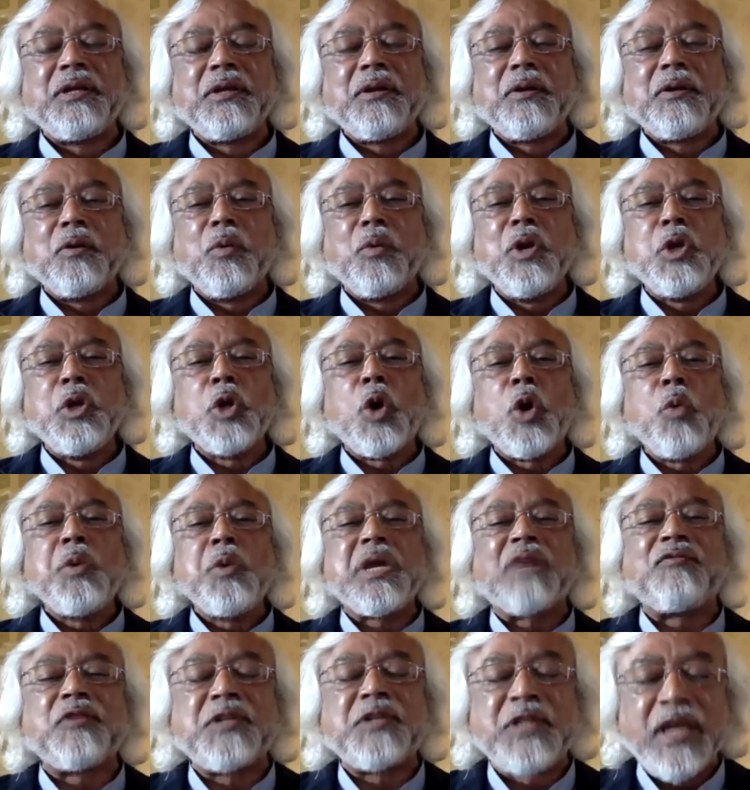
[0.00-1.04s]
we know we
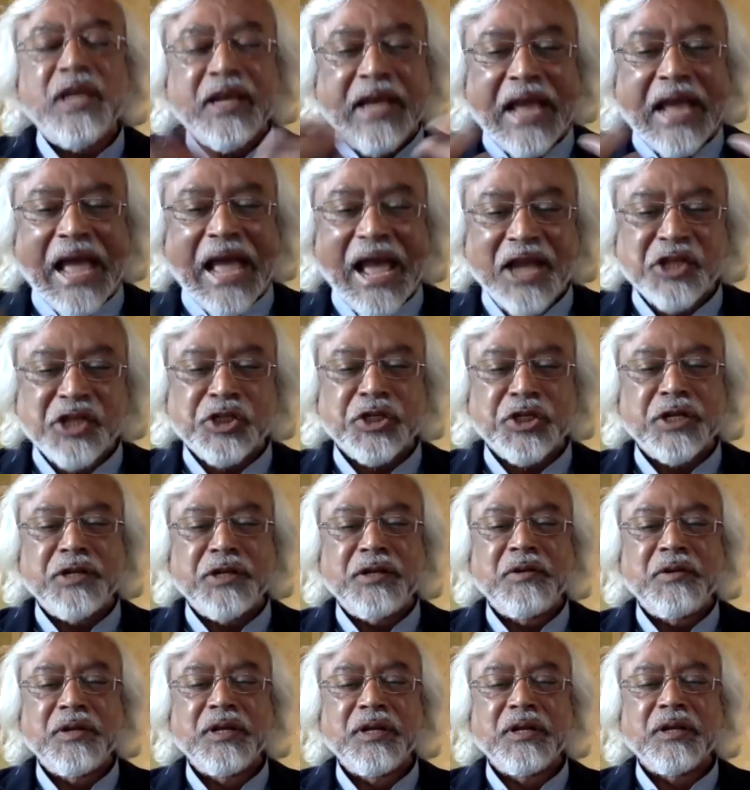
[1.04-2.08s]
have to take
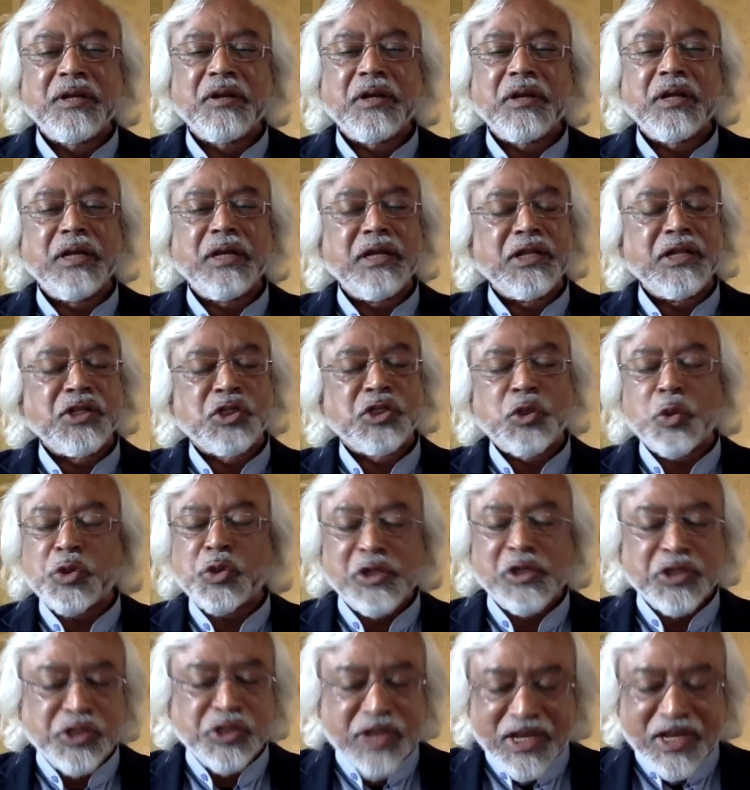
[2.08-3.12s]
action in social
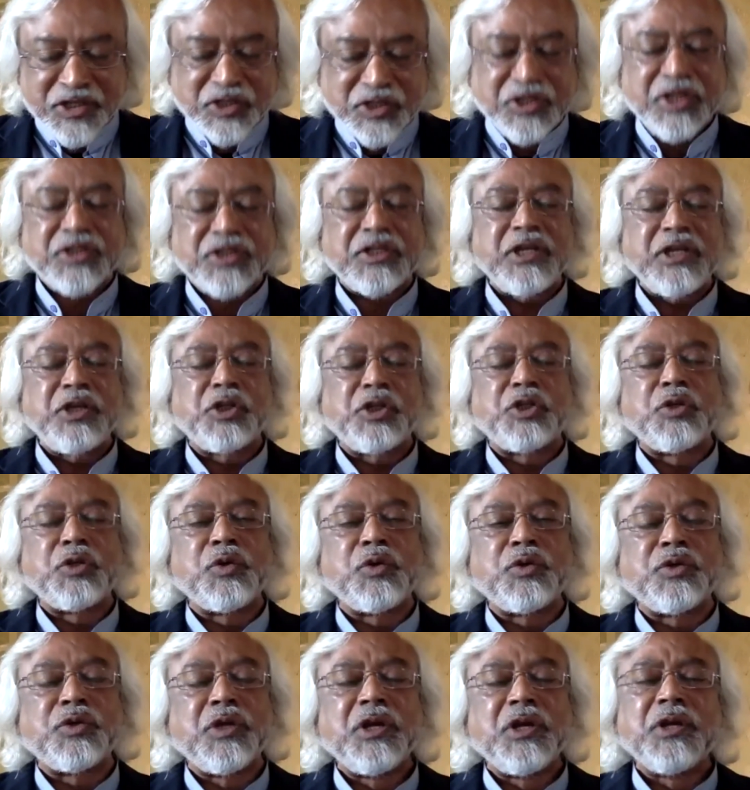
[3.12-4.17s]
justice
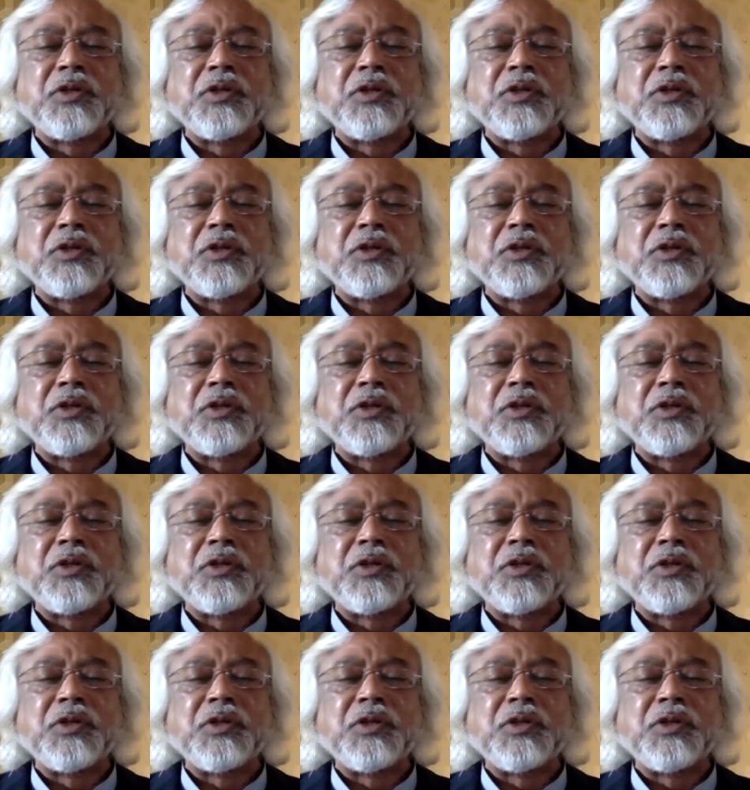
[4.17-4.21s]
issues.